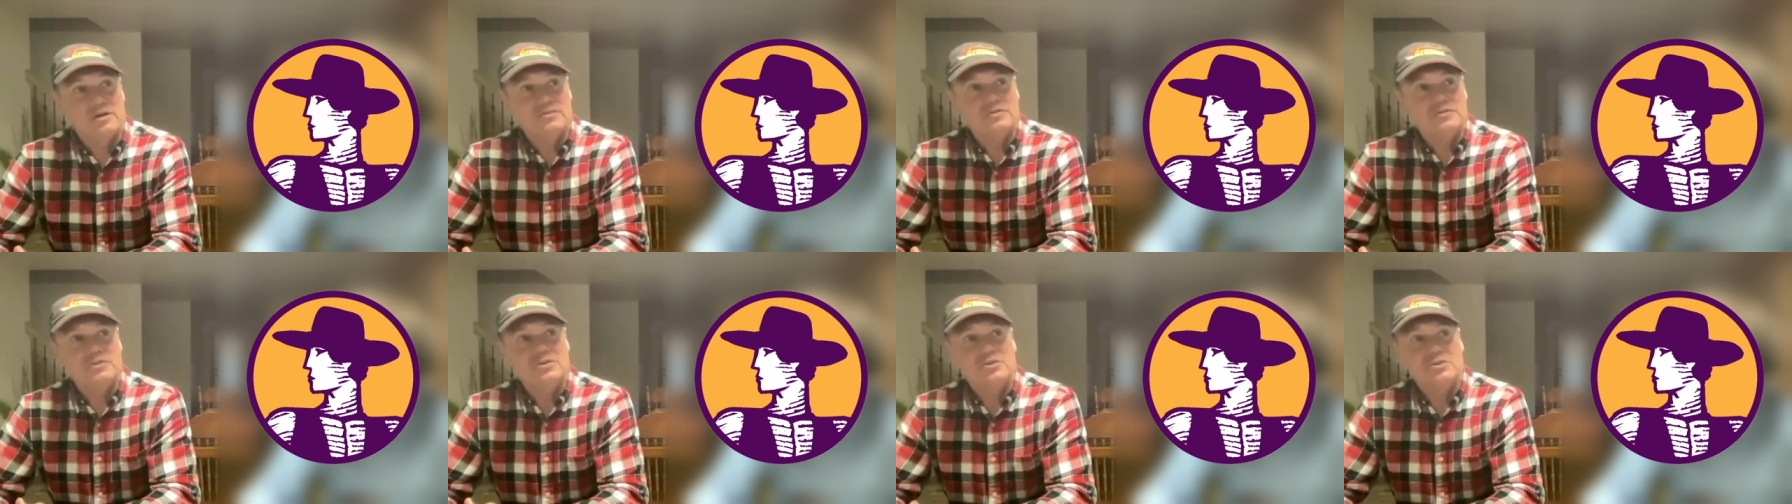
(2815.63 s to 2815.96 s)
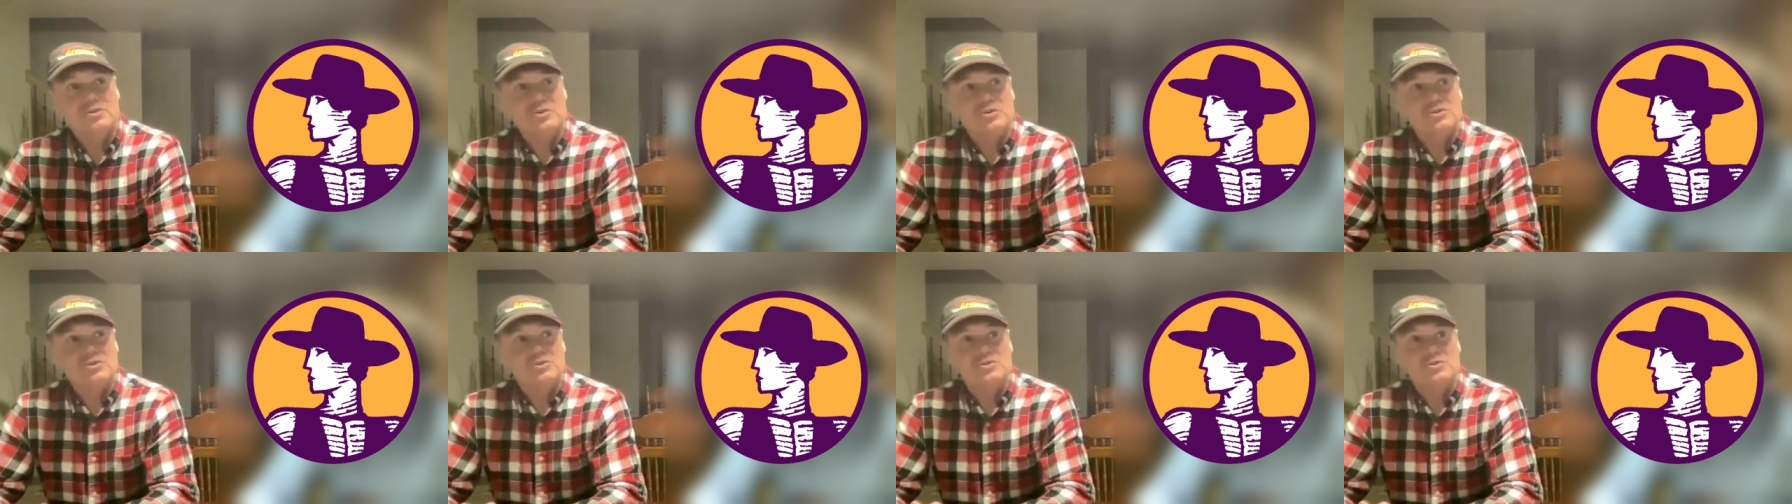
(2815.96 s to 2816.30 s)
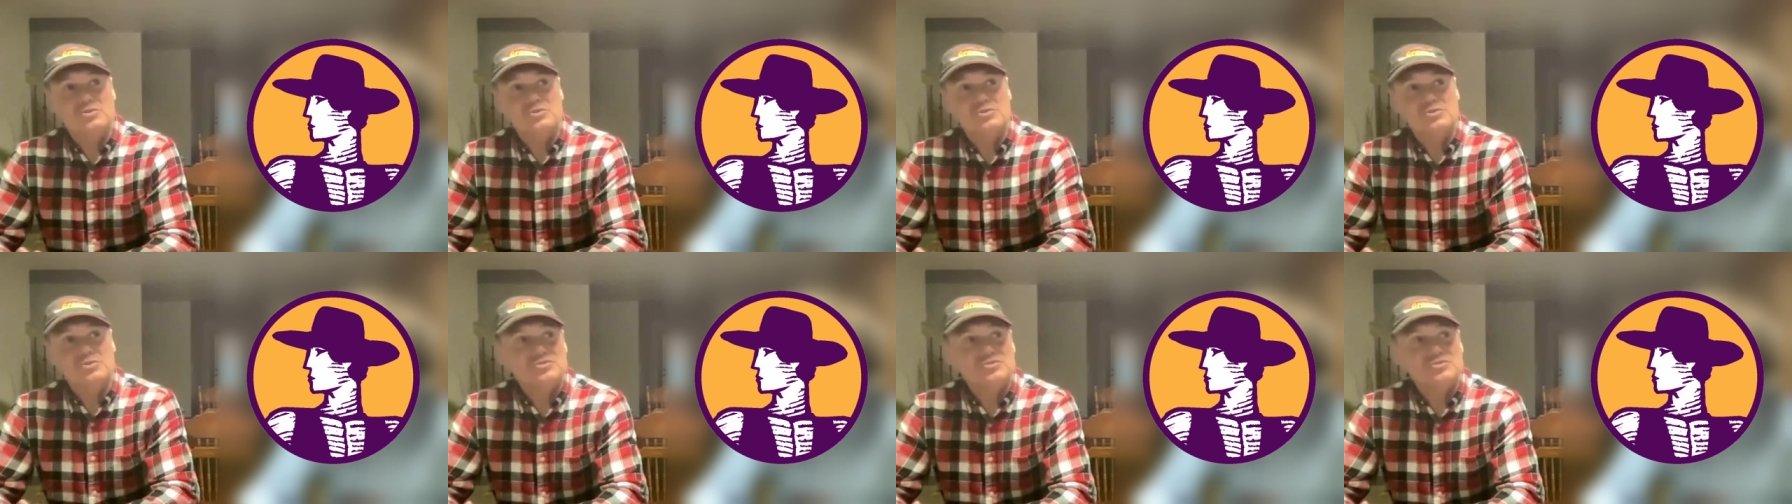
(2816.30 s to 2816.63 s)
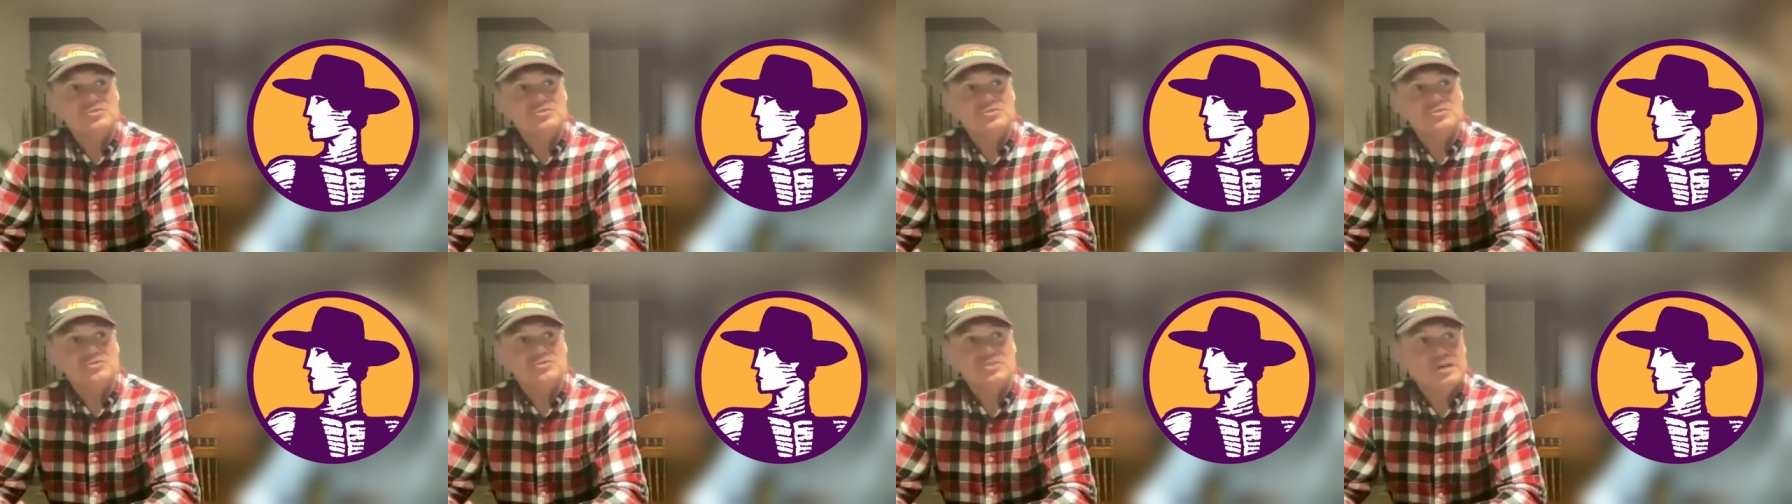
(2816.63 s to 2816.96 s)
I think you could do the
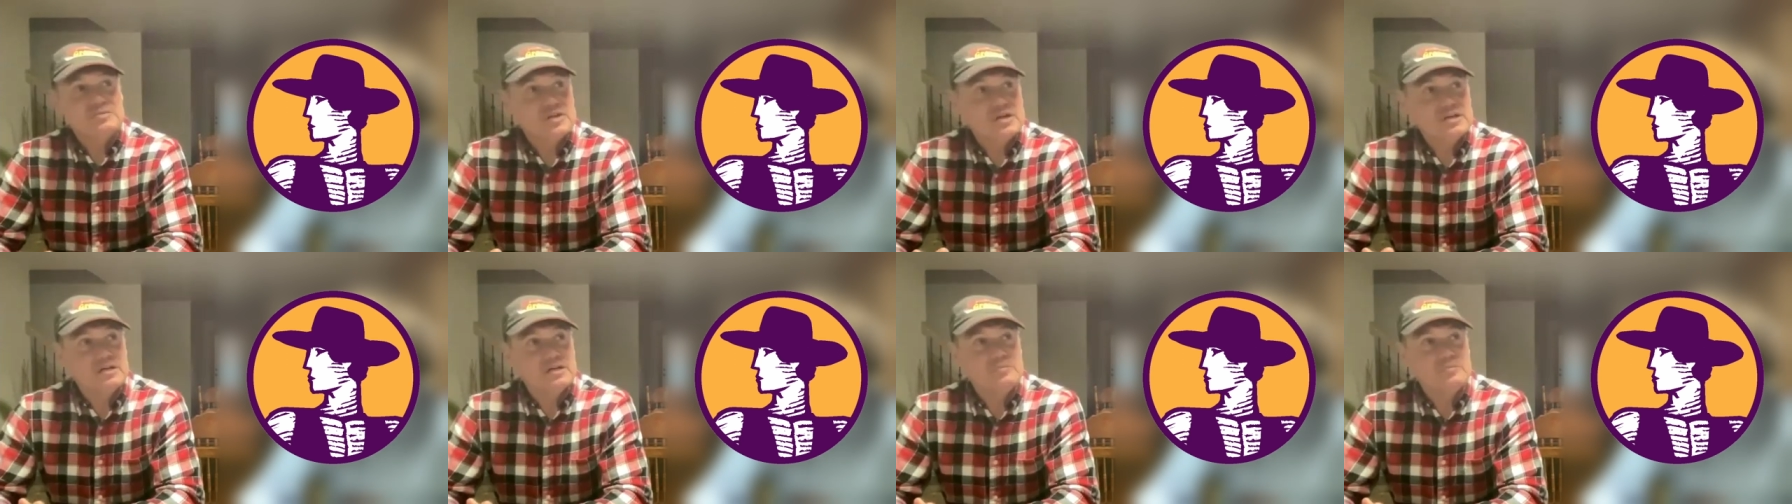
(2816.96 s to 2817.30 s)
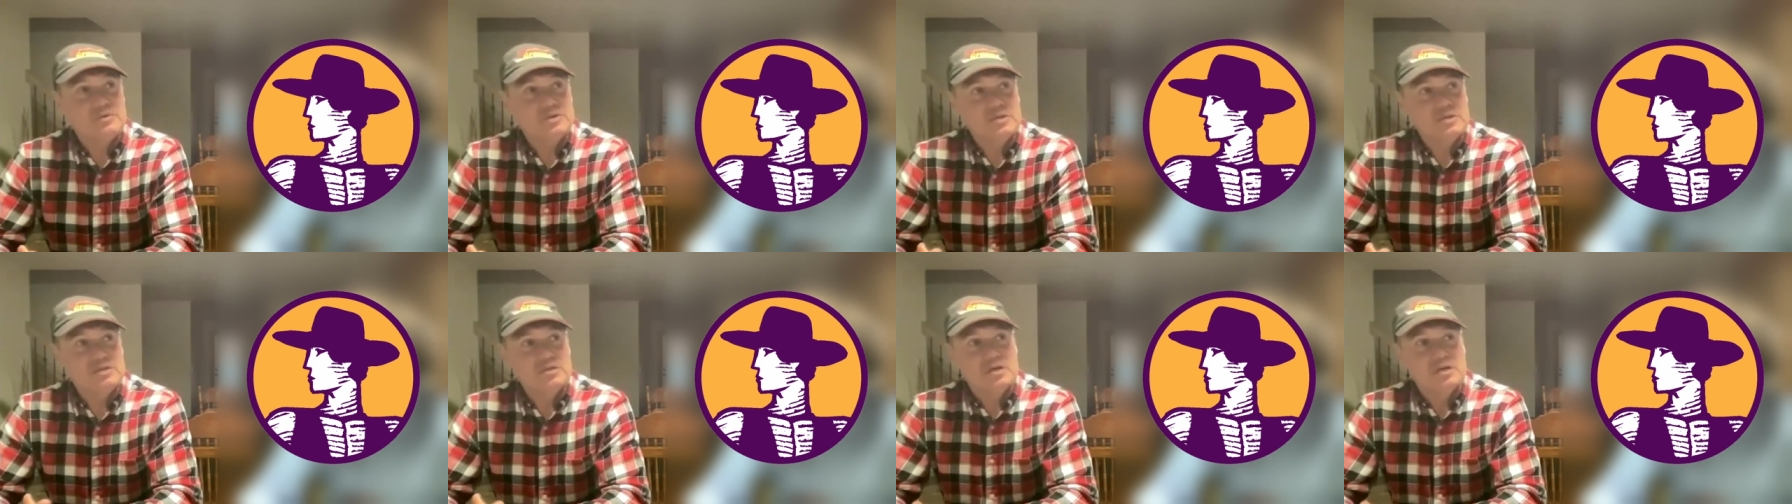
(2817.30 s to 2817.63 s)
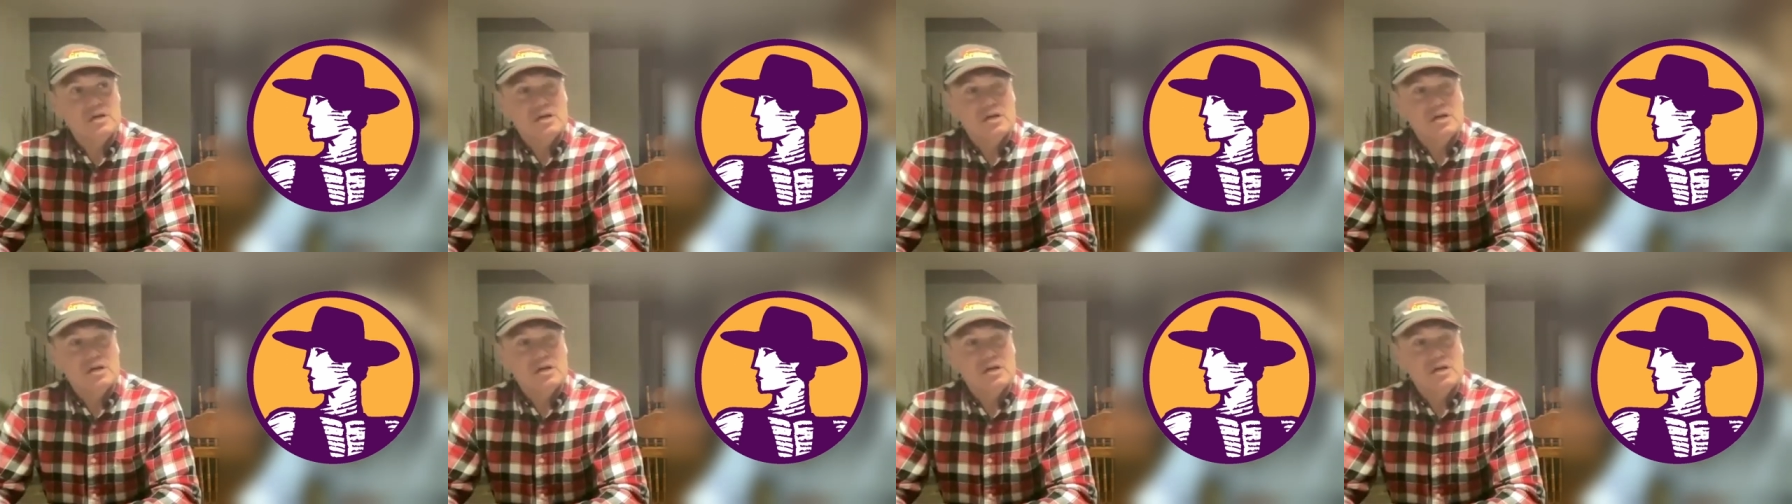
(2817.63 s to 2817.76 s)
same thing.